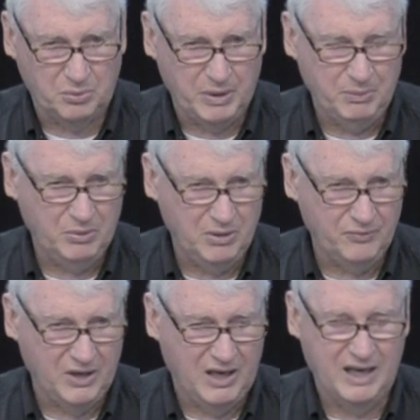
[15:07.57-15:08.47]
people of
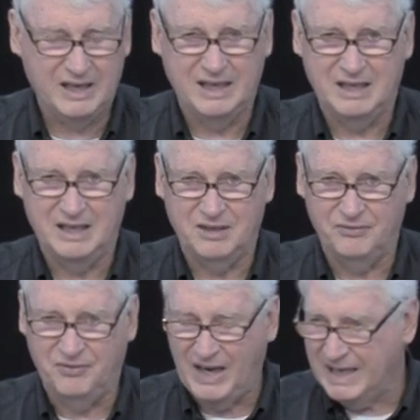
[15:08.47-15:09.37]
God and he
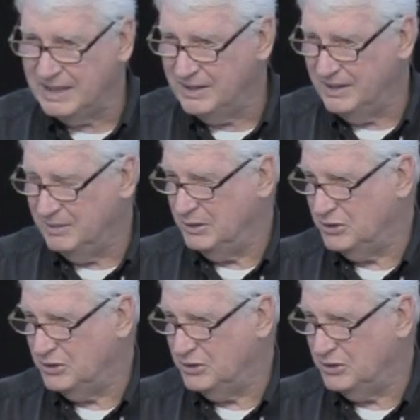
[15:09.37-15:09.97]
invited them